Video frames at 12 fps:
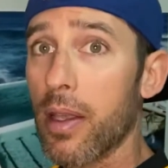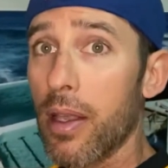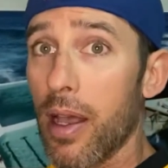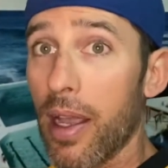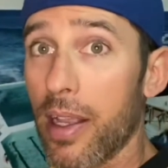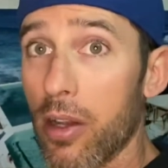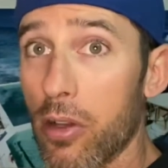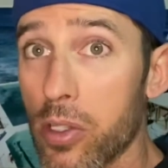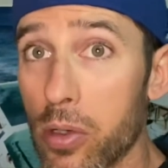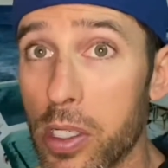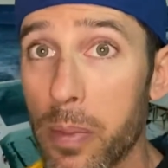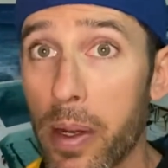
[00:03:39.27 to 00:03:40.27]
I can also
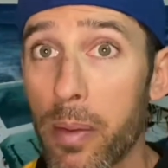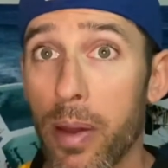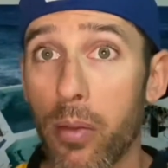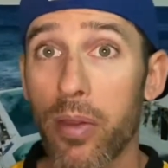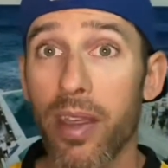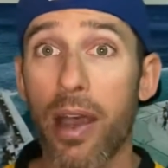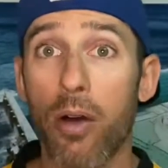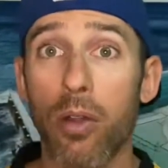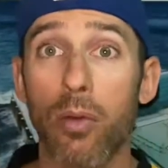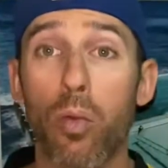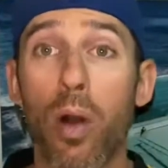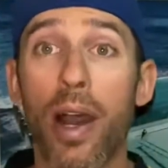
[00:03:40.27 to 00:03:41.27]
experiment with how
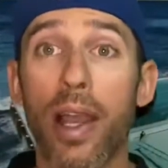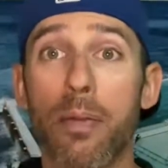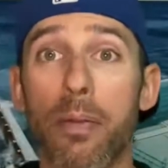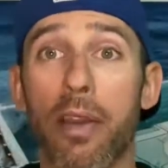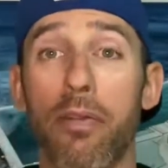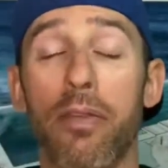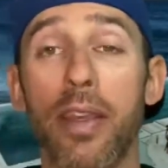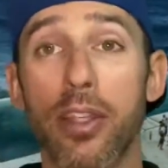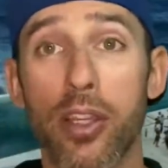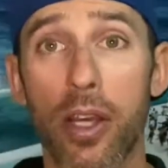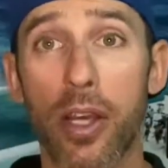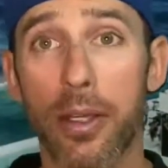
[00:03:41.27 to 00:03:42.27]
wide my feet
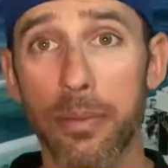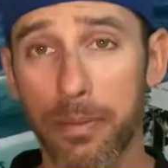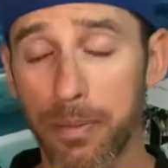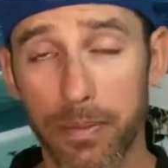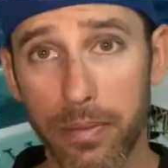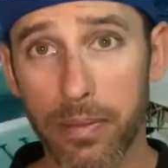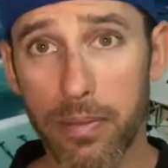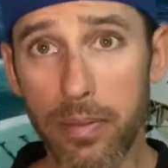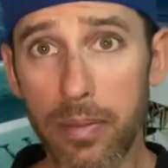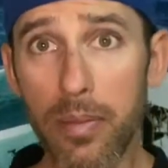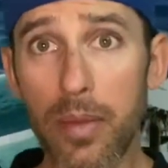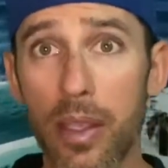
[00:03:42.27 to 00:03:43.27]
are,
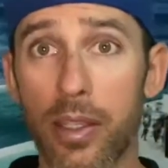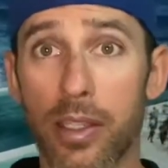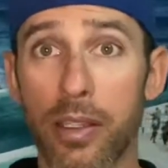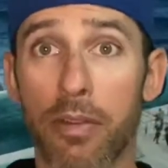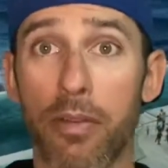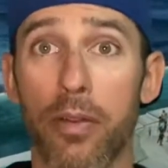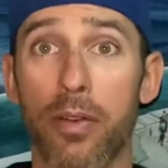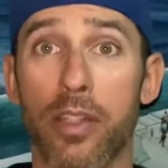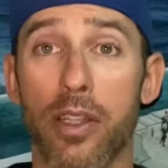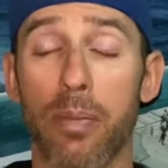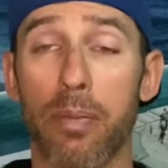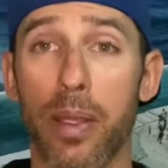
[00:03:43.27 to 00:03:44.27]
because
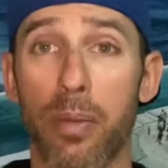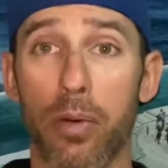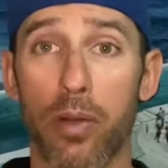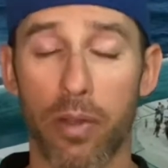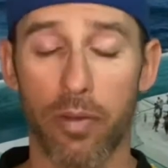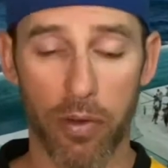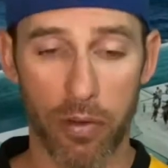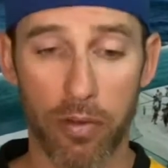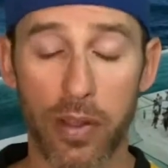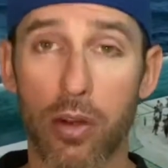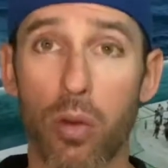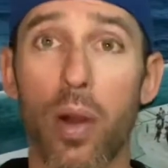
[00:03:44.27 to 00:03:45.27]
some people, if your
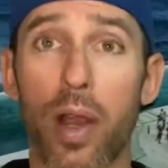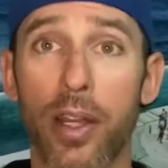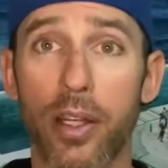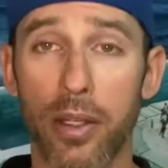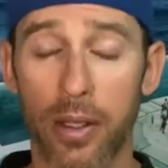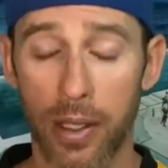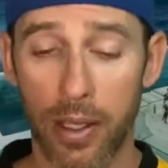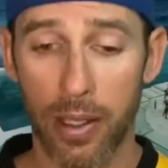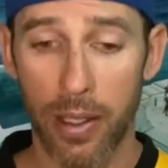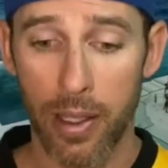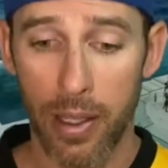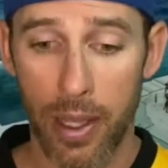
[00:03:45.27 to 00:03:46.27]
feet are wider,
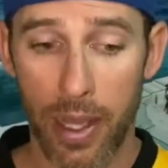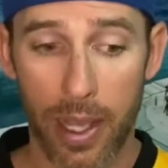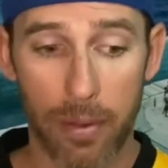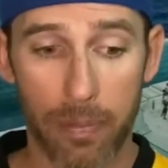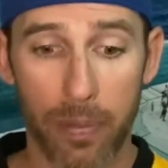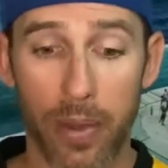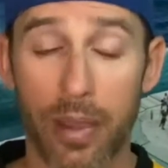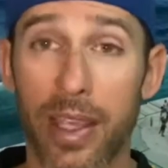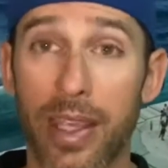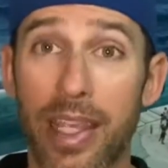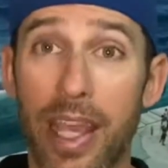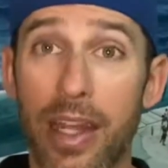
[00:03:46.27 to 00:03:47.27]
they
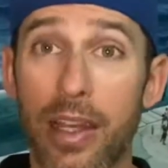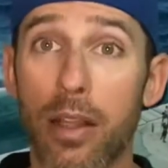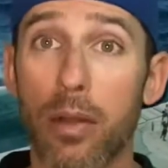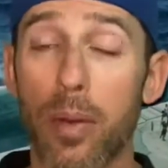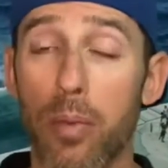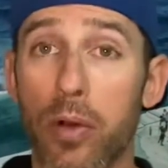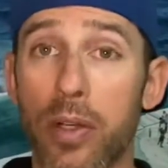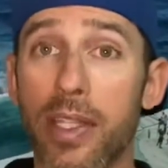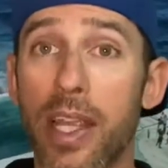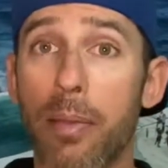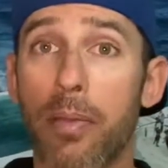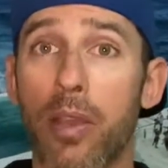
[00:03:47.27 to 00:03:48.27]
can get in a little bit more
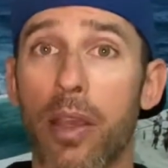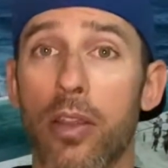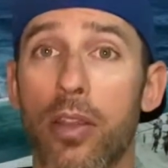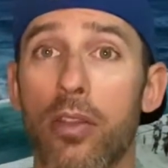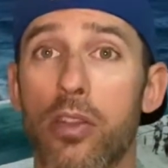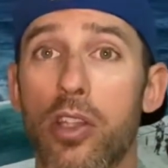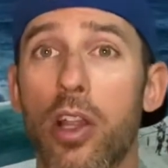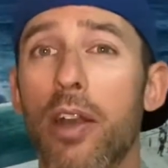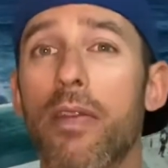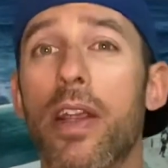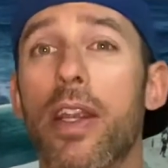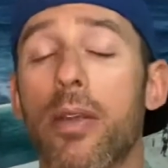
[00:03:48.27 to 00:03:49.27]
depth. There's a lot of
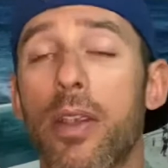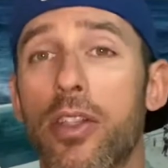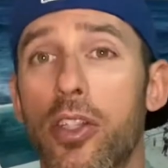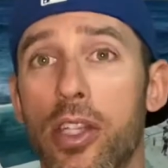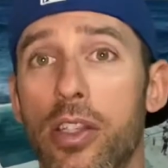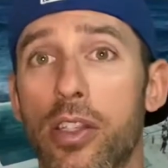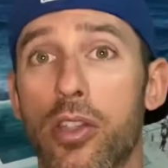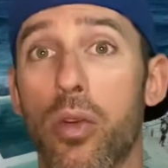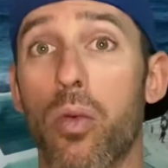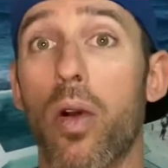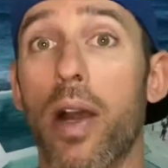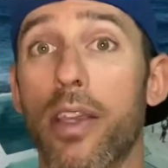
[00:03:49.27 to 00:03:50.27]
variations as to
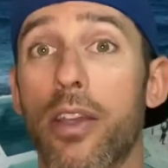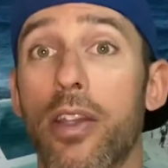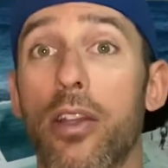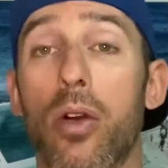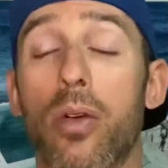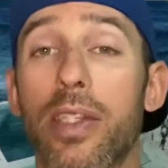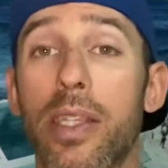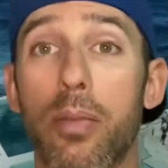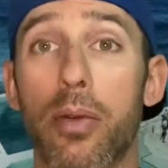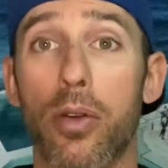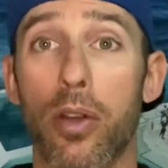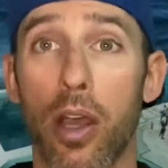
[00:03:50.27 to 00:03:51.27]
why you could go
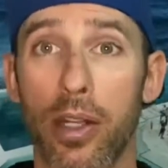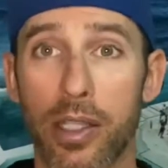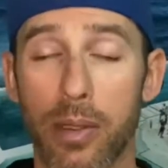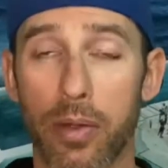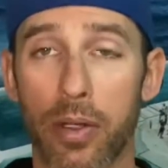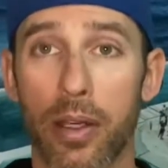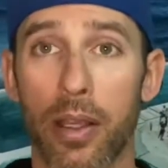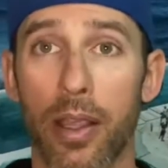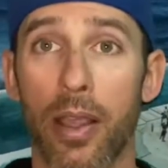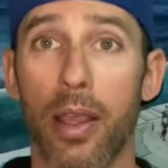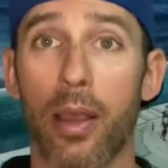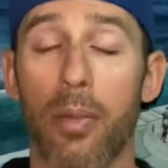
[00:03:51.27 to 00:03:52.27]
deeper or not deeper,
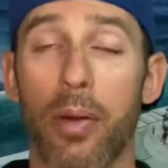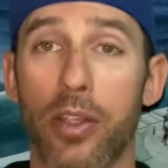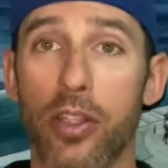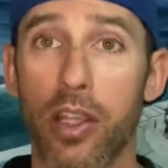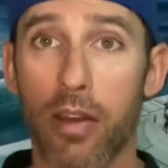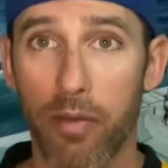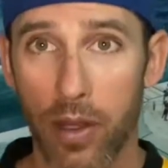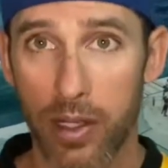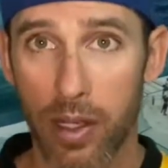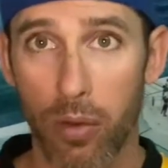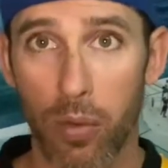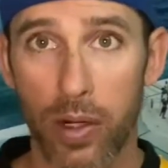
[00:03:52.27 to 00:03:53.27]
but you just got to find
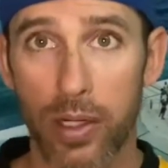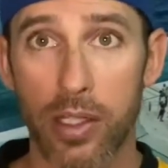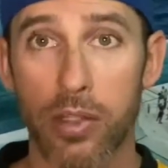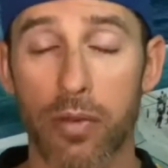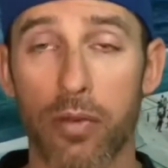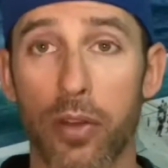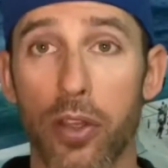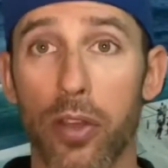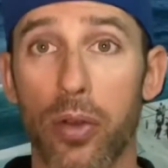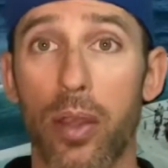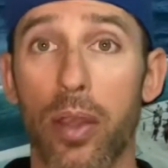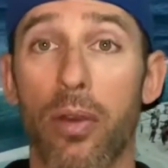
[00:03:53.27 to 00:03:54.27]
out what it is for
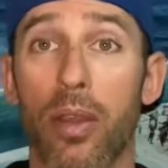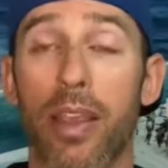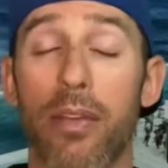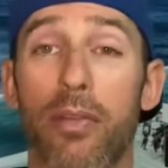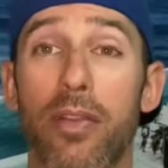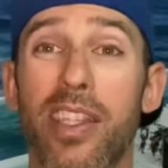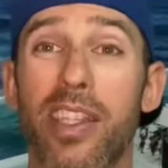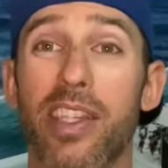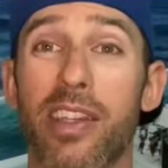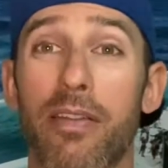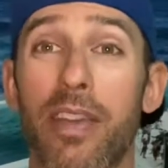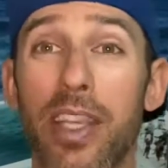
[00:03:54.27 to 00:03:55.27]
you. If this is
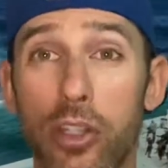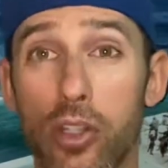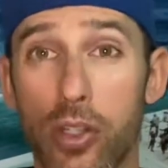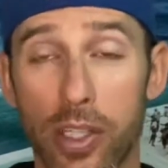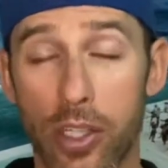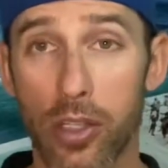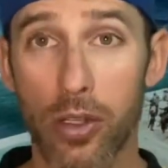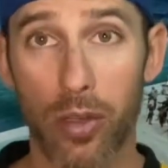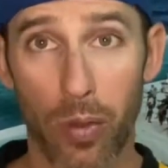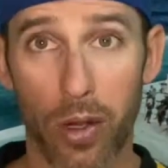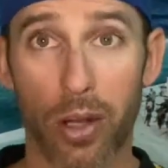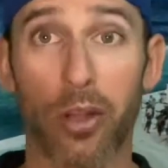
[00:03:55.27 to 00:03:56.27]
of interest to you and you
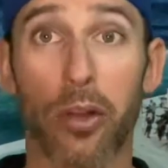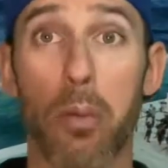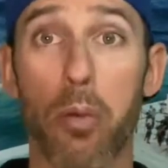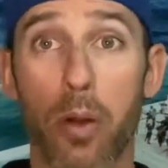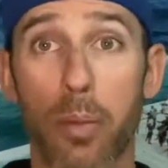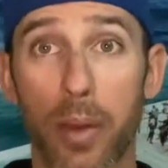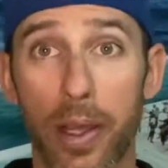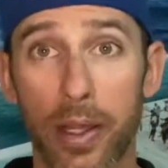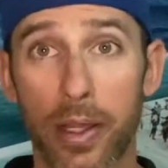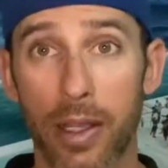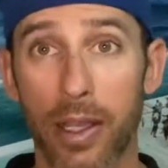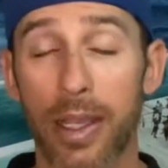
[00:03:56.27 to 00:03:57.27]
want to learn more about
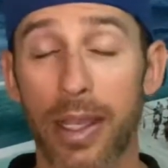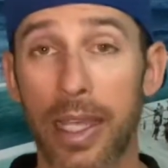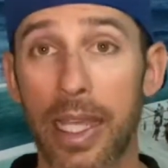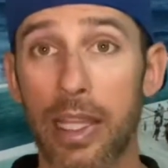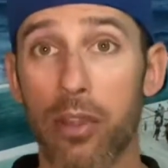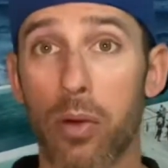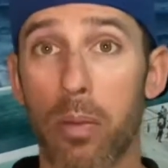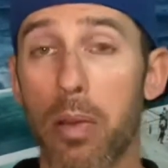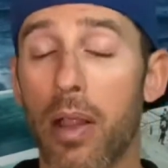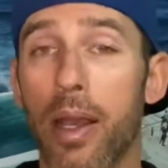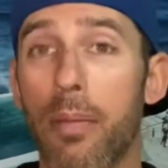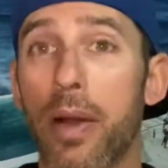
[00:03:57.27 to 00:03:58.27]
it, hit the
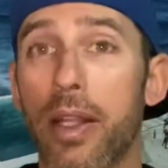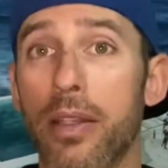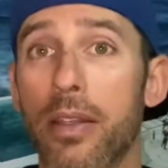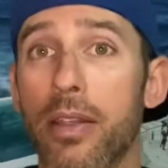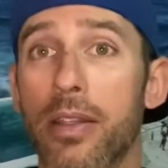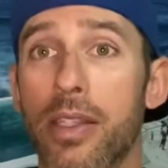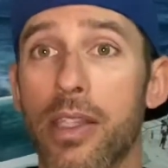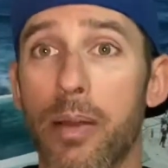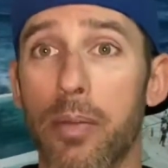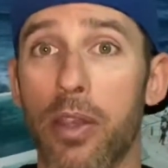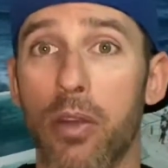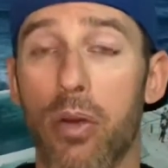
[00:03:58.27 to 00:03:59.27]
reply button, send
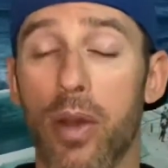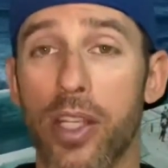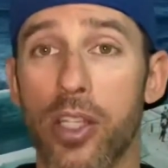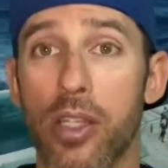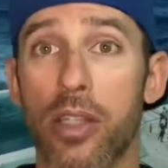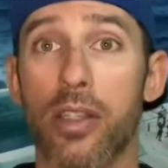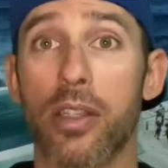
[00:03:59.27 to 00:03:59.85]
me your questions,